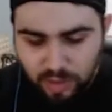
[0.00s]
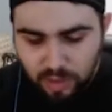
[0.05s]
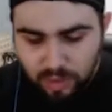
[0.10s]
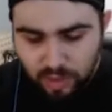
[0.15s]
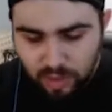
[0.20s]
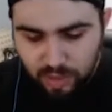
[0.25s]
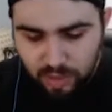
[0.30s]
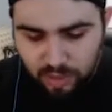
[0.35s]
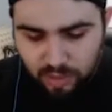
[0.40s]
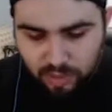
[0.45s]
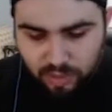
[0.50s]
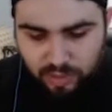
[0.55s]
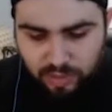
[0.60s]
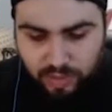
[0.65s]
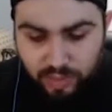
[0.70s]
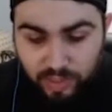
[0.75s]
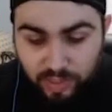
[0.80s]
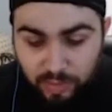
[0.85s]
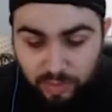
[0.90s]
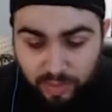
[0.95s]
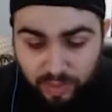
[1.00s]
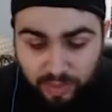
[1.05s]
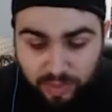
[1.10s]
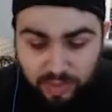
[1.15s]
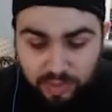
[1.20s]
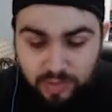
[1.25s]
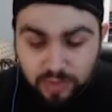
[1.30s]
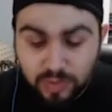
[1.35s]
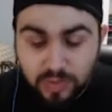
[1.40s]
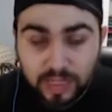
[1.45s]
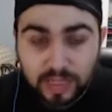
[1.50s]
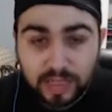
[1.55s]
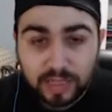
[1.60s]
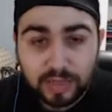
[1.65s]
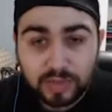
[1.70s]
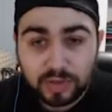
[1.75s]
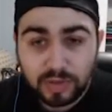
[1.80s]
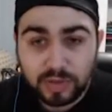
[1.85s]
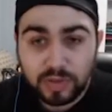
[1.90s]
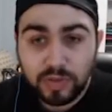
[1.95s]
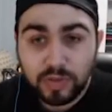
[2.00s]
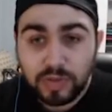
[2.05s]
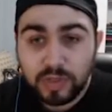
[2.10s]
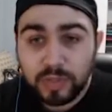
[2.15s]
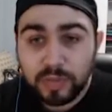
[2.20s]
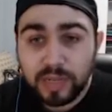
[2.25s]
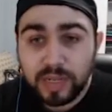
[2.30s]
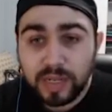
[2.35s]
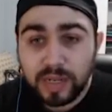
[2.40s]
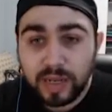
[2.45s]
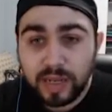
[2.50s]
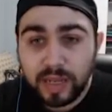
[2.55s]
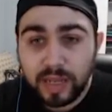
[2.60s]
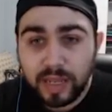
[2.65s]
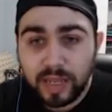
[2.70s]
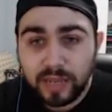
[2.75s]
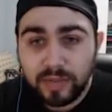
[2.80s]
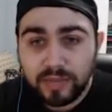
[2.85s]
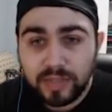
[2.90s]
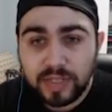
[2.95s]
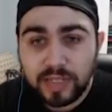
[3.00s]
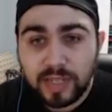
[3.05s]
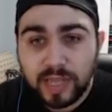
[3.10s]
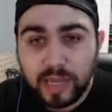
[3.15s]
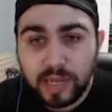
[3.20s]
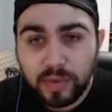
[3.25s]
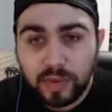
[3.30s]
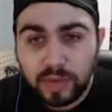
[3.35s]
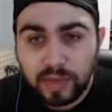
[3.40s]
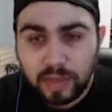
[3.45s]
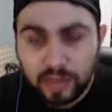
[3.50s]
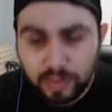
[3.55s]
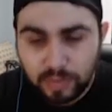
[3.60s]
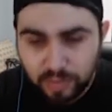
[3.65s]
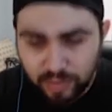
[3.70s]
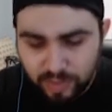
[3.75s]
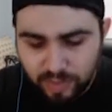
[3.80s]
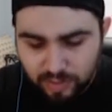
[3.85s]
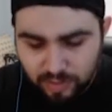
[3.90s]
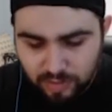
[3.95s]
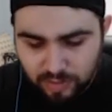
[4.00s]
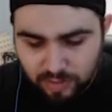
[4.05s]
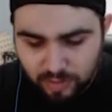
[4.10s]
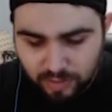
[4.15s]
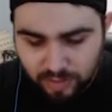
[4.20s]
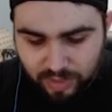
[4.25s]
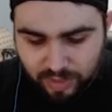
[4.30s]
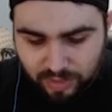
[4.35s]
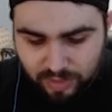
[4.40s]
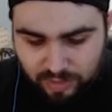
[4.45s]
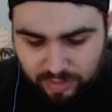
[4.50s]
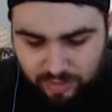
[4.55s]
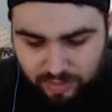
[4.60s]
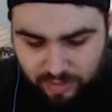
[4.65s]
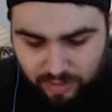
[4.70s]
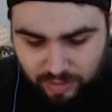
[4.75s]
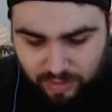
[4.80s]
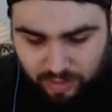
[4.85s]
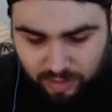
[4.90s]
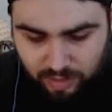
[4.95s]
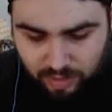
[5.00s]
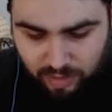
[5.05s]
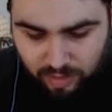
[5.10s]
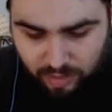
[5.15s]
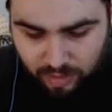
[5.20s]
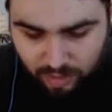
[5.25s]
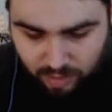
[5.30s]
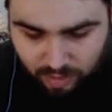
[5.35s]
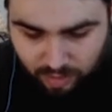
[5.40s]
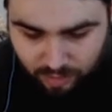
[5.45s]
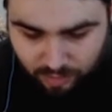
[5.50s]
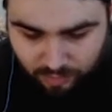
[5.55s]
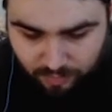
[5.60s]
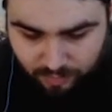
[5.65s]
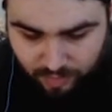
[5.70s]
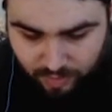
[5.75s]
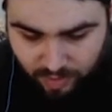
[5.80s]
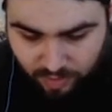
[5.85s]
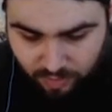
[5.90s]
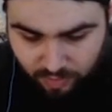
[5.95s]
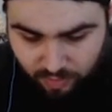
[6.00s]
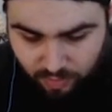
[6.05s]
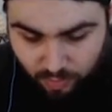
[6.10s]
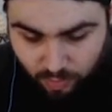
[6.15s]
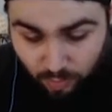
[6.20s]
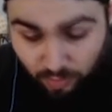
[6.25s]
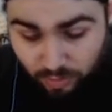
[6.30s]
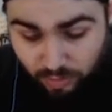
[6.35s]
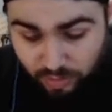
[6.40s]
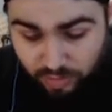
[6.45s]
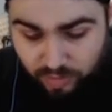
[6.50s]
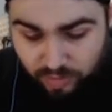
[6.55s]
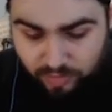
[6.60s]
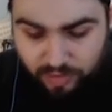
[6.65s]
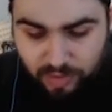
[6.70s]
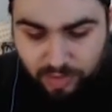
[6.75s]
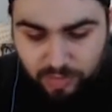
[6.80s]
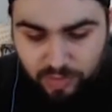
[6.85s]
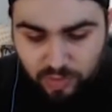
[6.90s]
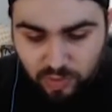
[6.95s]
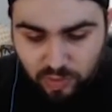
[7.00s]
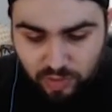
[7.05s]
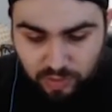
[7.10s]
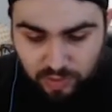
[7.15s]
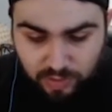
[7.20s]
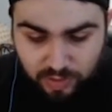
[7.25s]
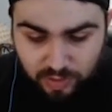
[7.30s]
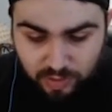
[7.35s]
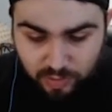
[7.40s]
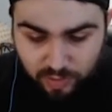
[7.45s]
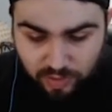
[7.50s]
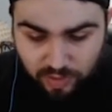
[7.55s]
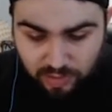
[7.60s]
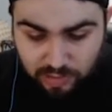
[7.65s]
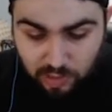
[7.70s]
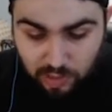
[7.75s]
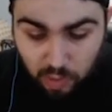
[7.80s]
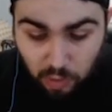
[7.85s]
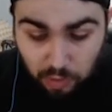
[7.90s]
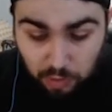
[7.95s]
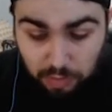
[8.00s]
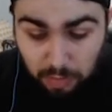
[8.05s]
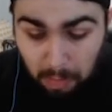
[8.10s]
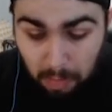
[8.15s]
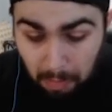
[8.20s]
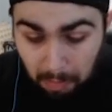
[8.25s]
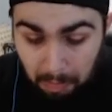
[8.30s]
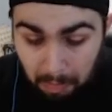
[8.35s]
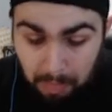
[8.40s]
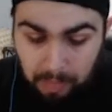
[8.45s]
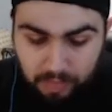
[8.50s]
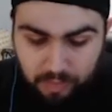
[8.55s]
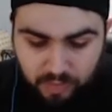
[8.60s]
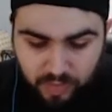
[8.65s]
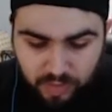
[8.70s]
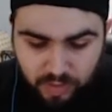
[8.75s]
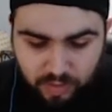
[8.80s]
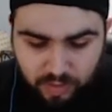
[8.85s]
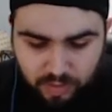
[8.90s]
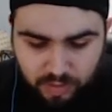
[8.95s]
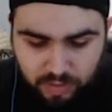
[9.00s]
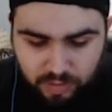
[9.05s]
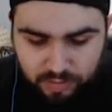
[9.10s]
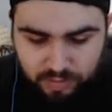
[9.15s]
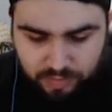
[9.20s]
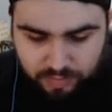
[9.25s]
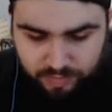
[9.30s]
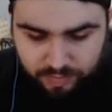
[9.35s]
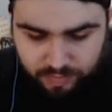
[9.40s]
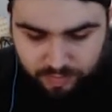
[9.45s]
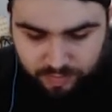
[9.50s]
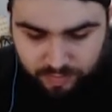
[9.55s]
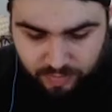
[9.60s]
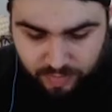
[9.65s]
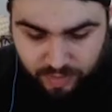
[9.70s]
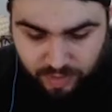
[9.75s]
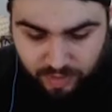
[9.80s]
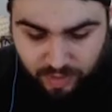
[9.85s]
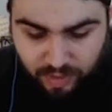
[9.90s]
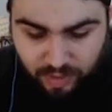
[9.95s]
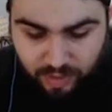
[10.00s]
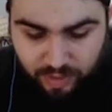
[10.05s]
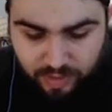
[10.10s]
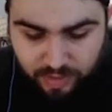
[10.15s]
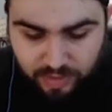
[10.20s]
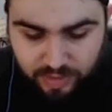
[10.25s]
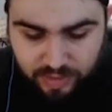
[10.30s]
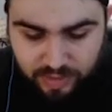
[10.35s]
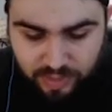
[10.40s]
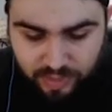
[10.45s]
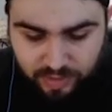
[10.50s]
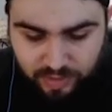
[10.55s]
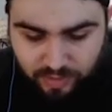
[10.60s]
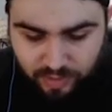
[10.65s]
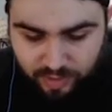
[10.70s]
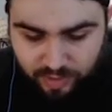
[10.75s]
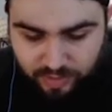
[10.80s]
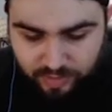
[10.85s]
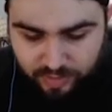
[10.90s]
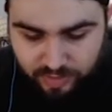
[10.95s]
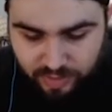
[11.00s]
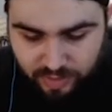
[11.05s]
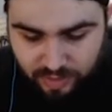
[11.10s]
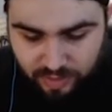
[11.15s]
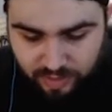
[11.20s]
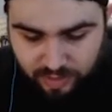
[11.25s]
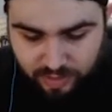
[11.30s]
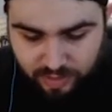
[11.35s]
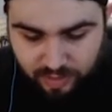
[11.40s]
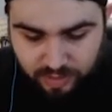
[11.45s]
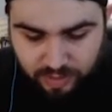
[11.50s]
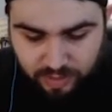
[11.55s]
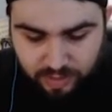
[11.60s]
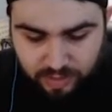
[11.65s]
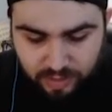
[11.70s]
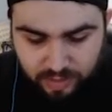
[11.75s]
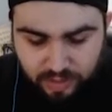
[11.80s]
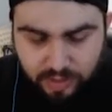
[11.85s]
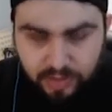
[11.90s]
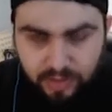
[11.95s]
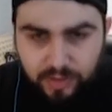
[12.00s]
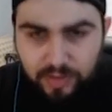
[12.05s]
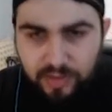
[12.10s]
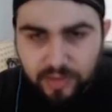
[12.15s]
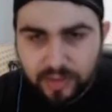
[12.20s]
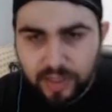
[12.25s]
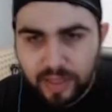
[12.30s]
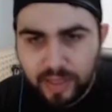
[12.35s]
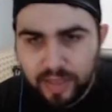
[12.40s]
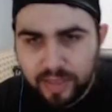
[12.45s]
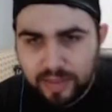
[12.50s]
Gigaplant, this used to be a FTK with Gigaplant, so nice. Ferocious Flame Swordsman is what it's called. Alright. There's Sky Striker Zeke. Look at that.